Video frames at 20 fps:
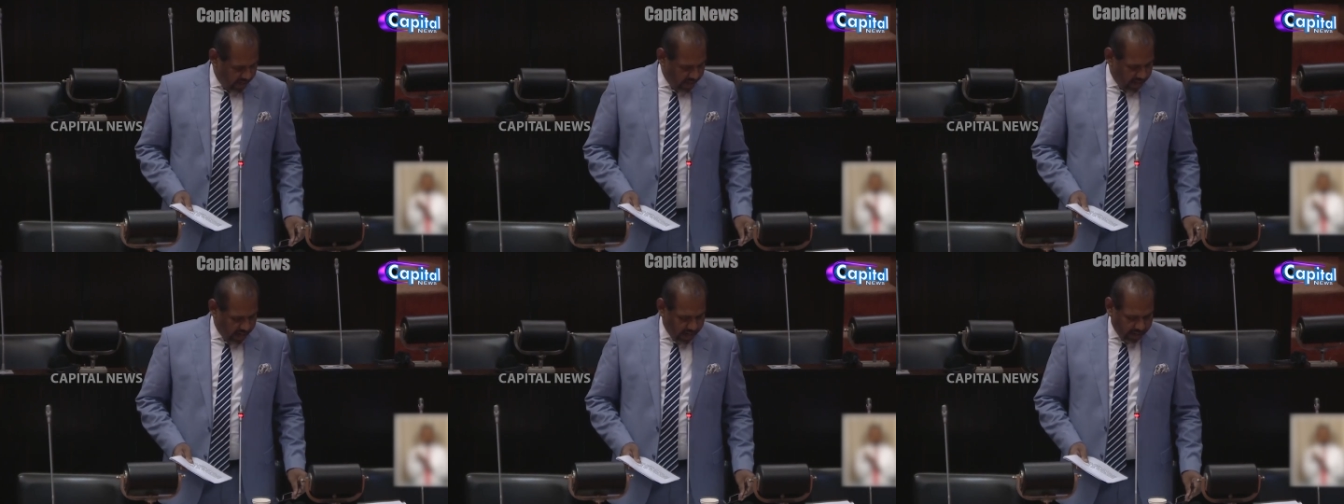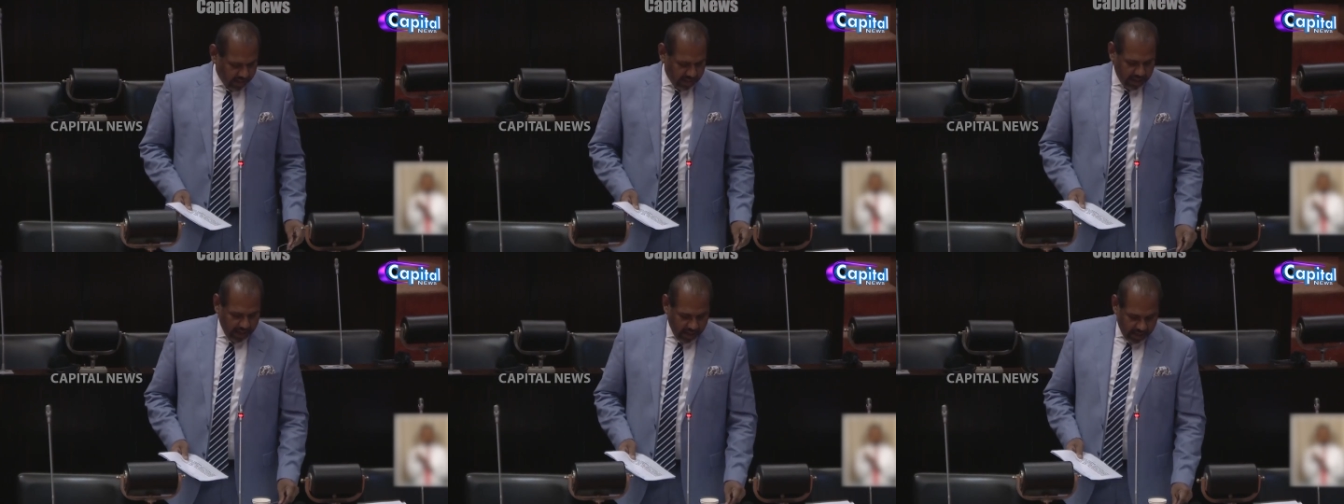
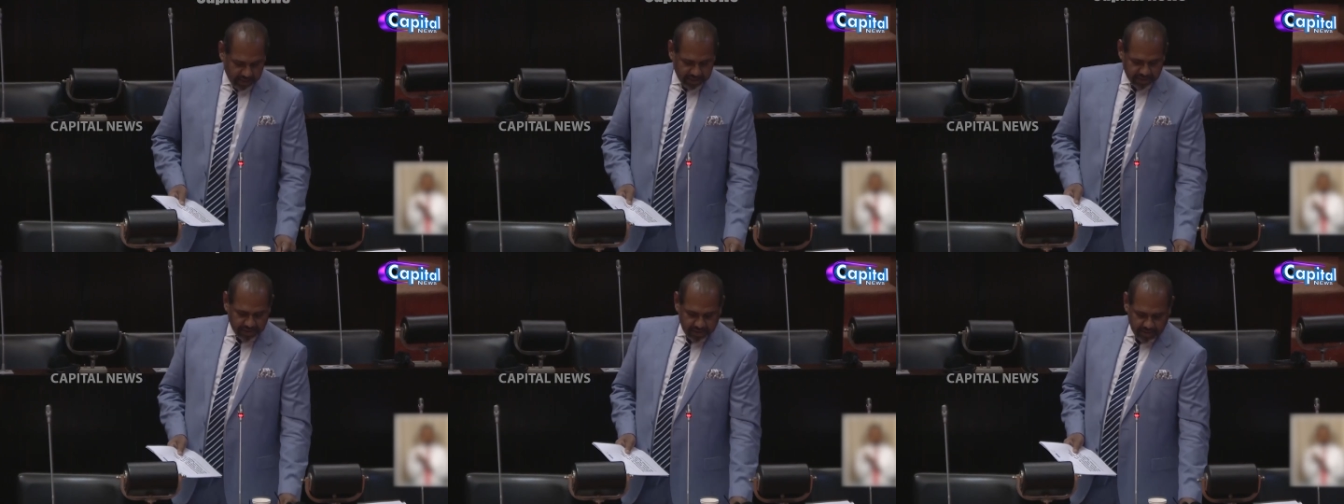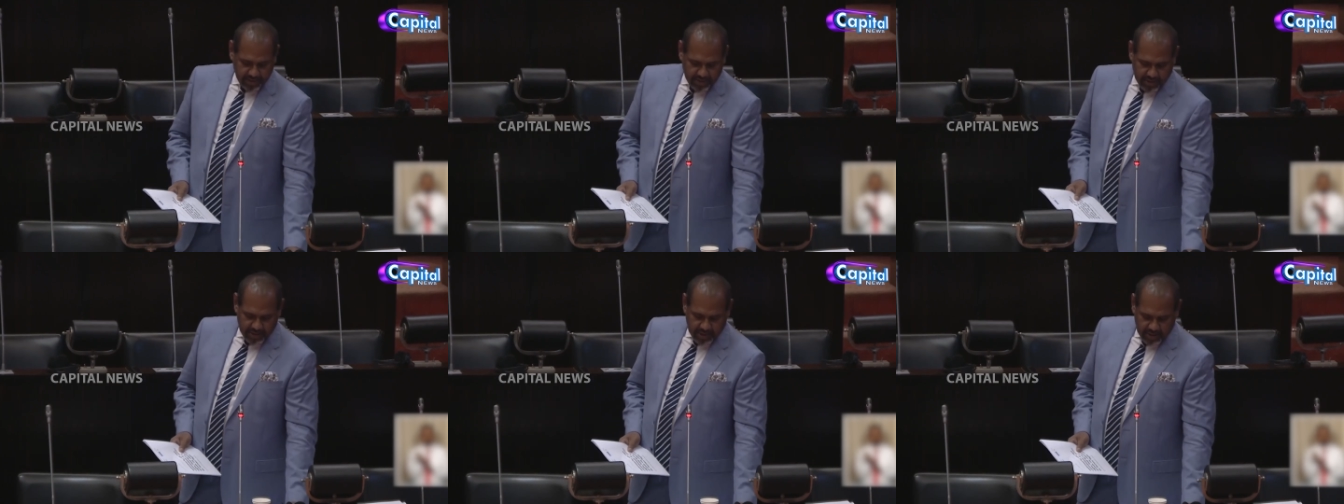at large.
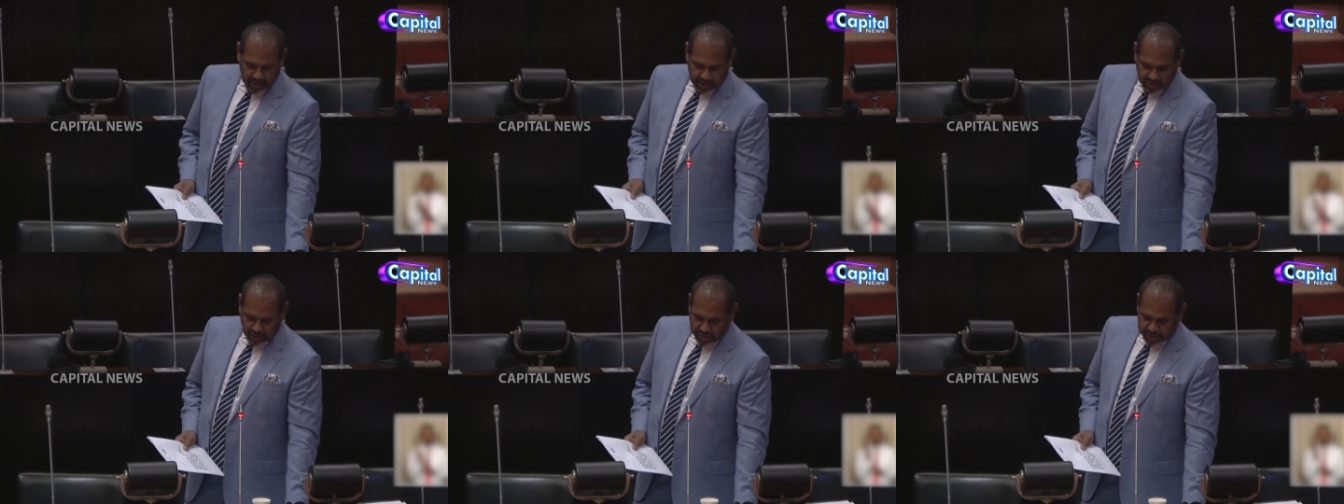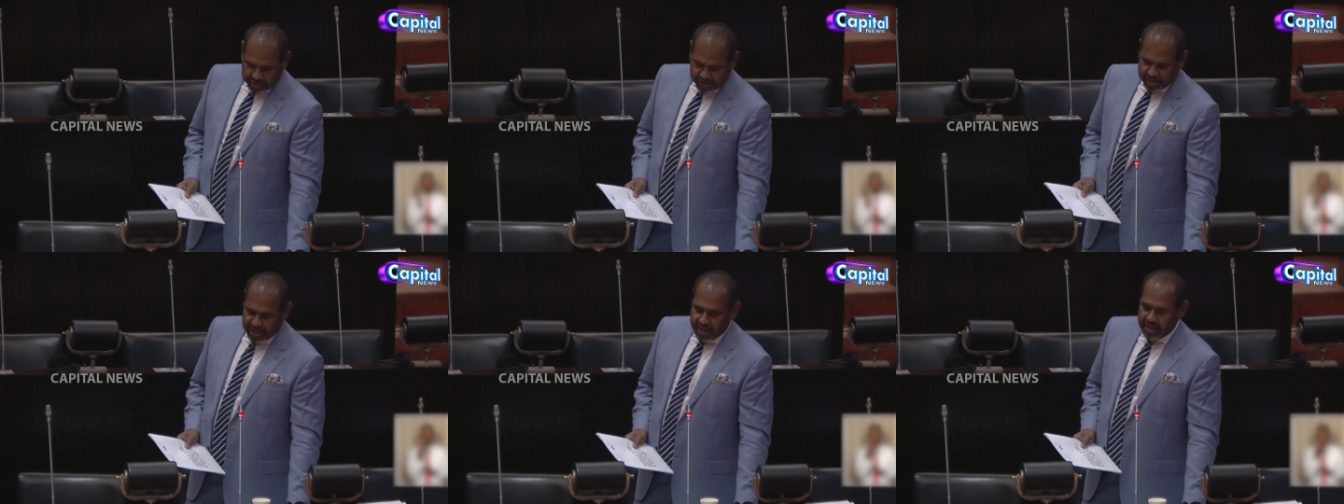Now the
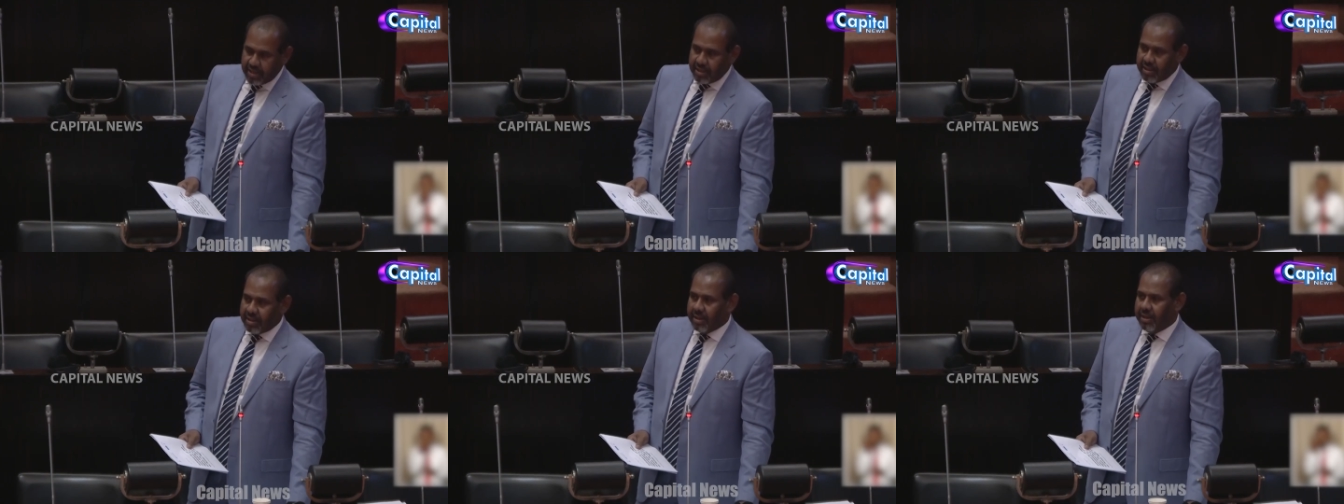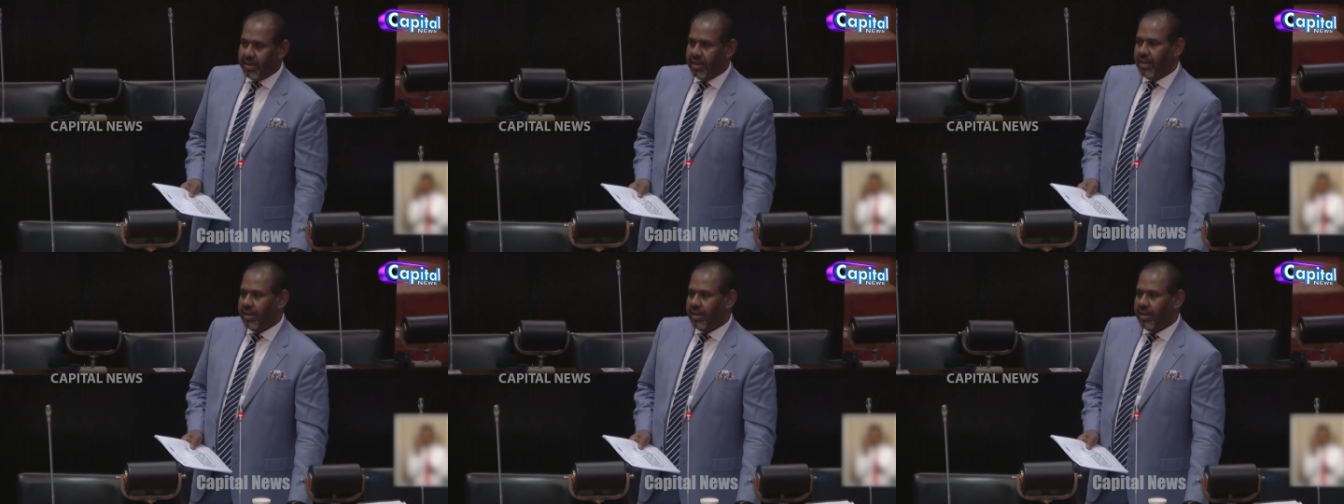question,